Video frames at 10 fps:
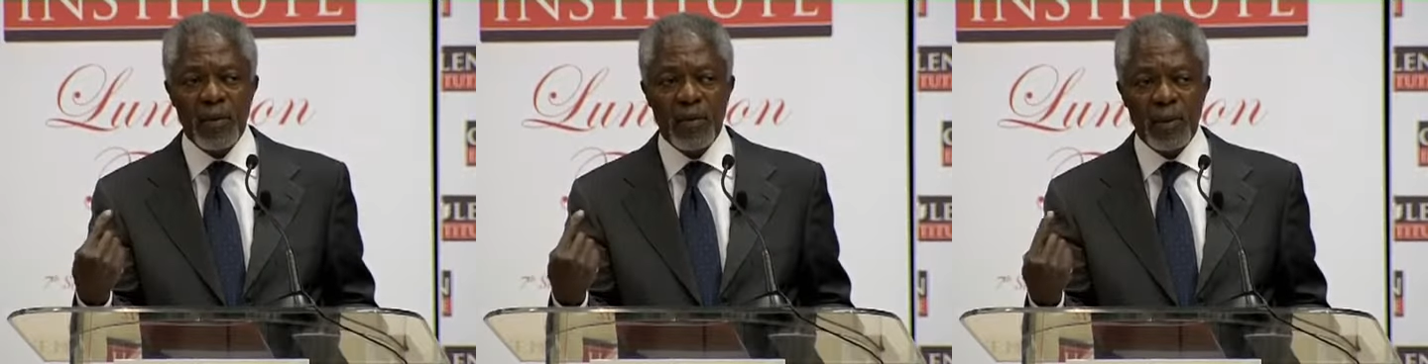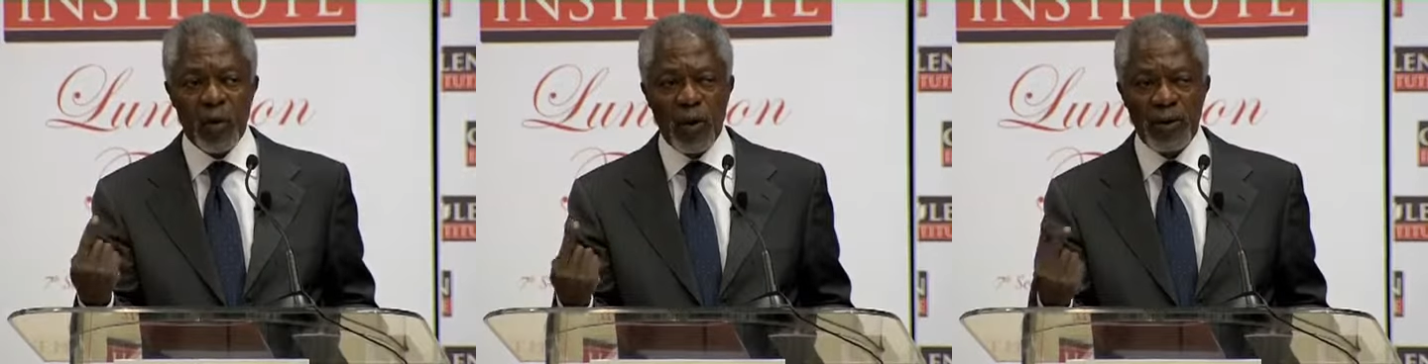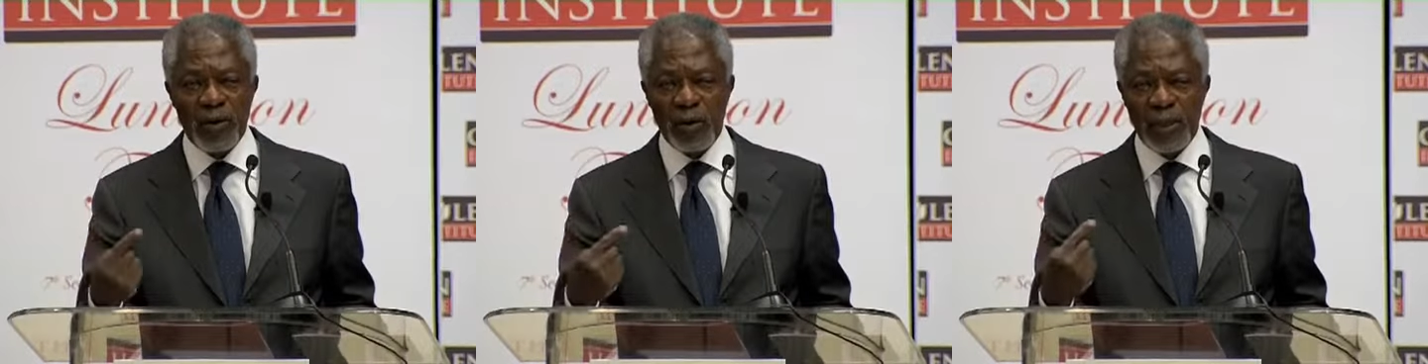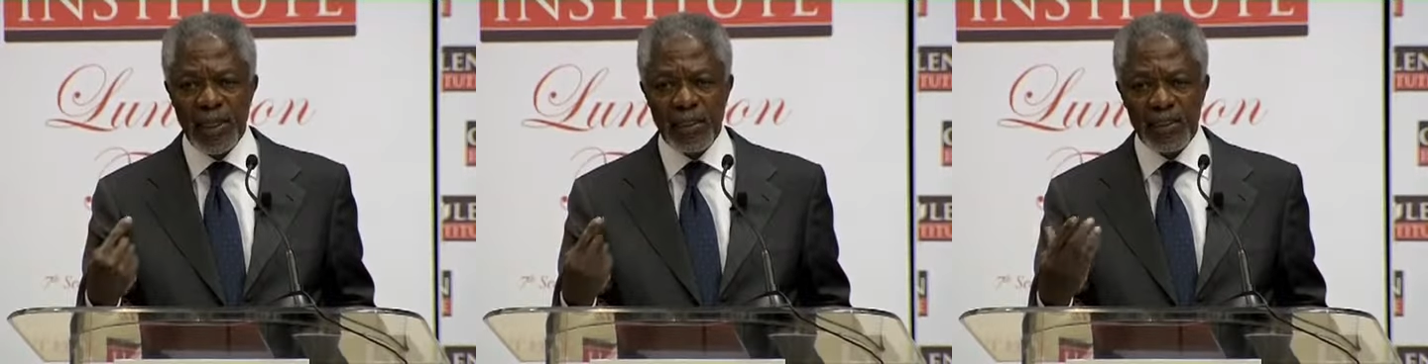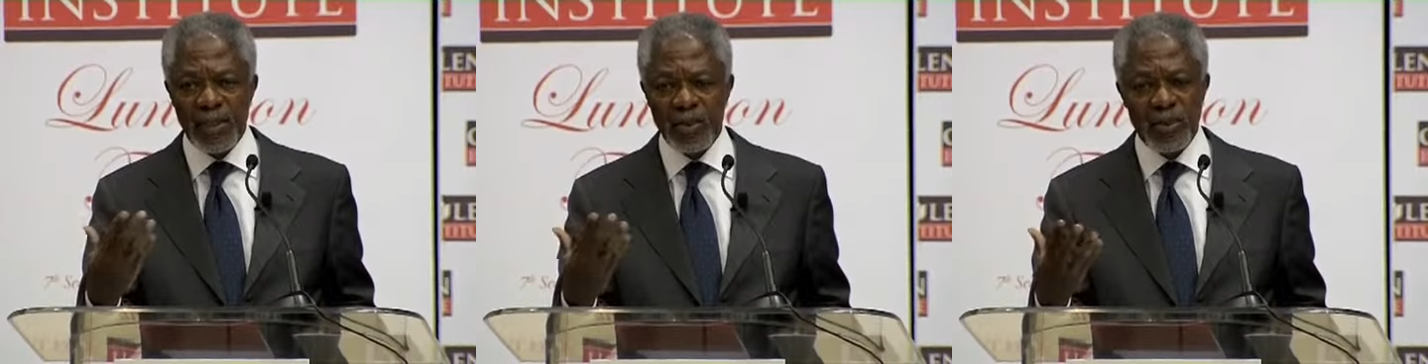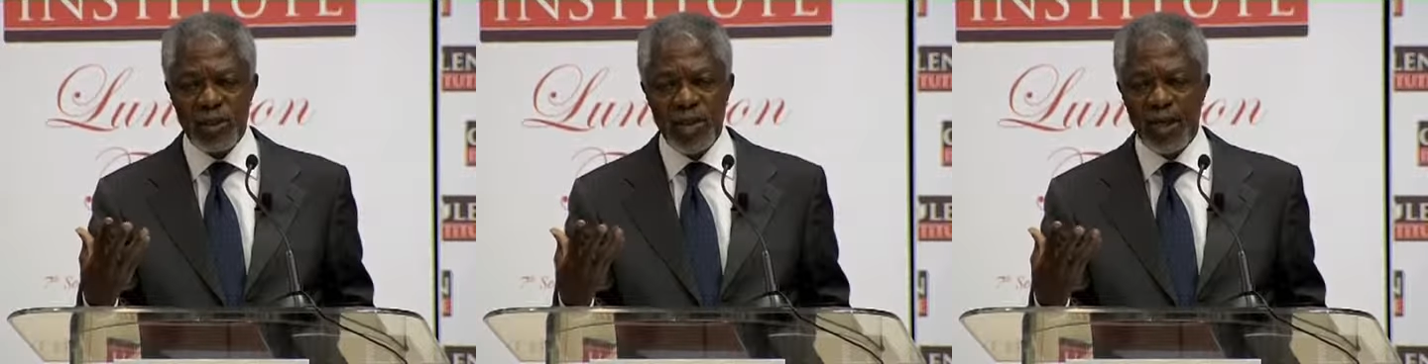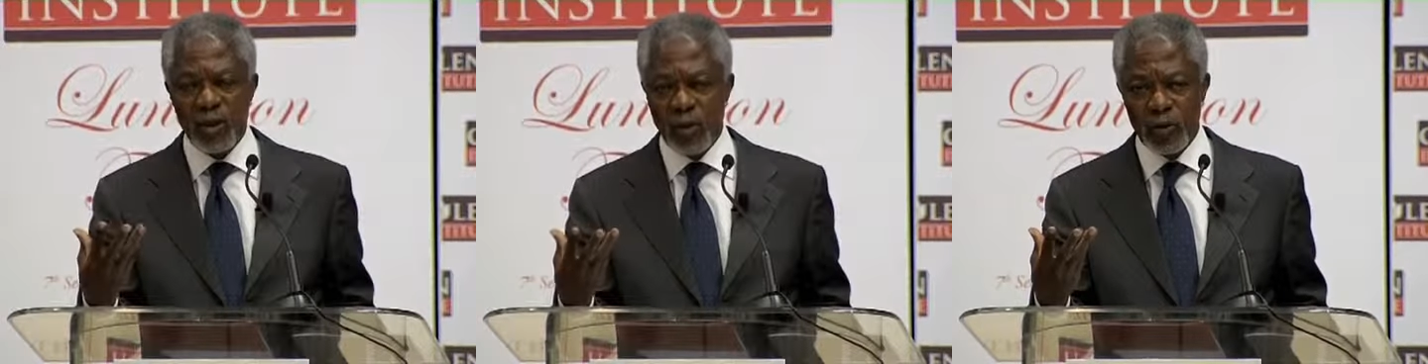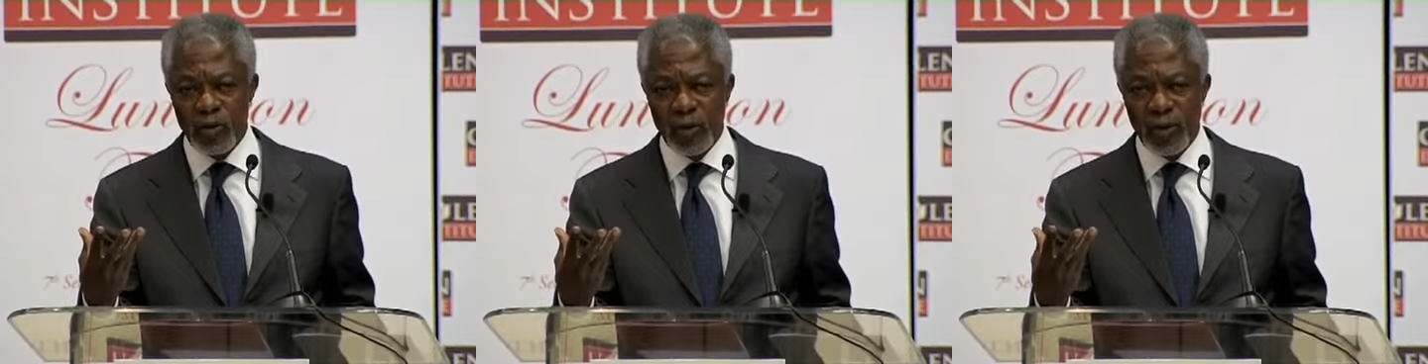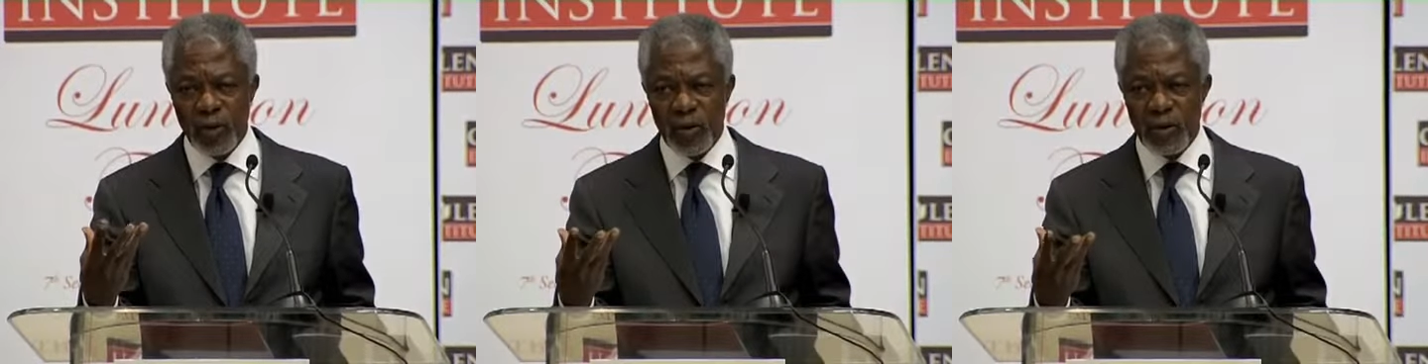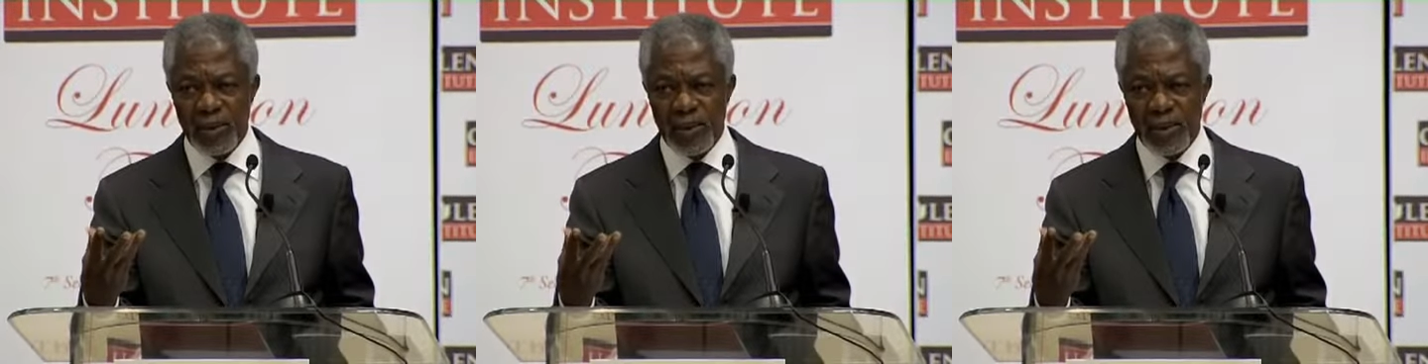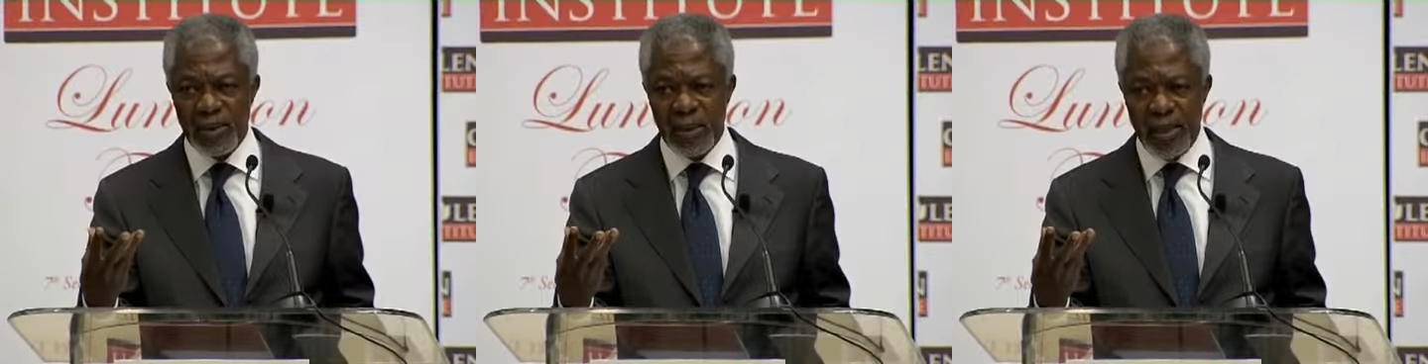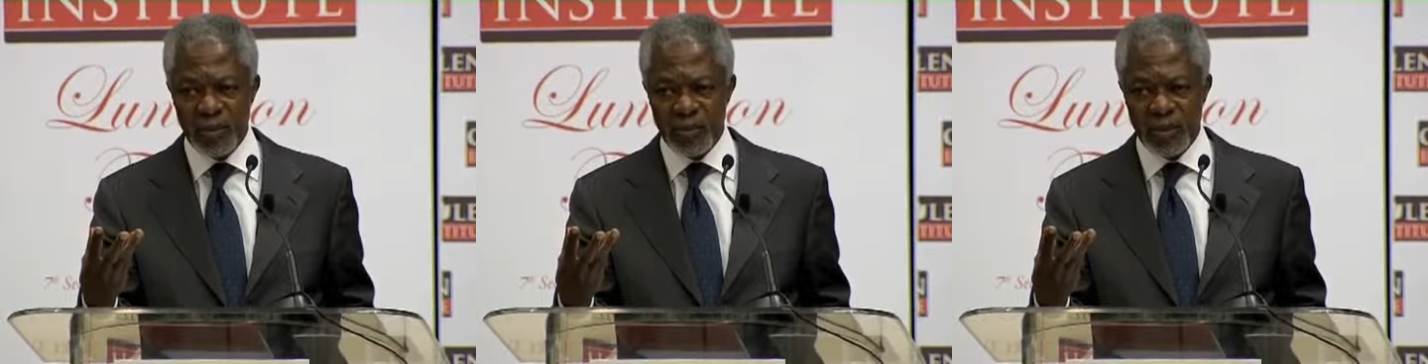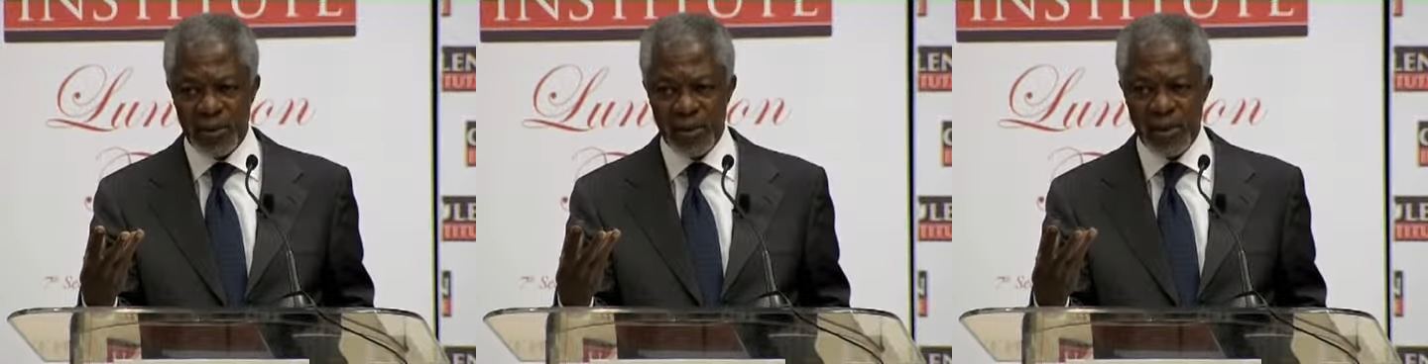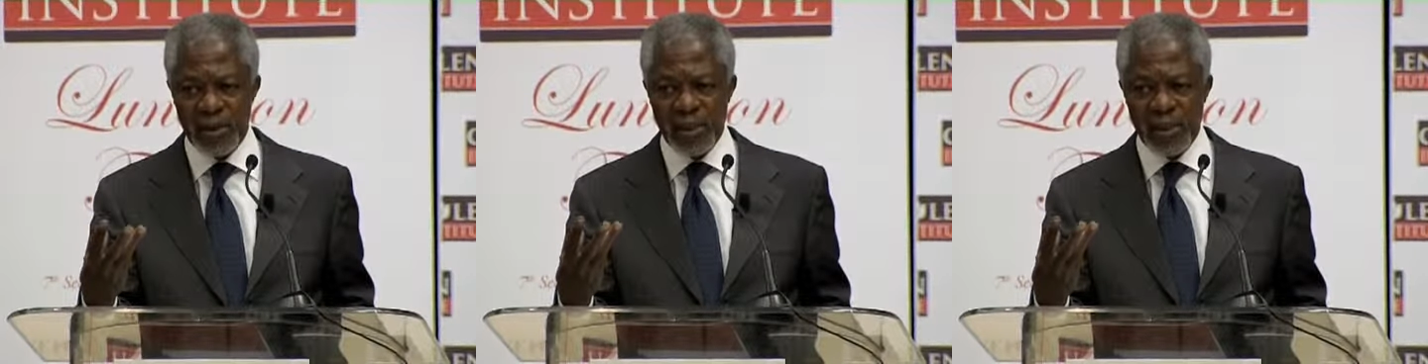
with other organizations like Rotary International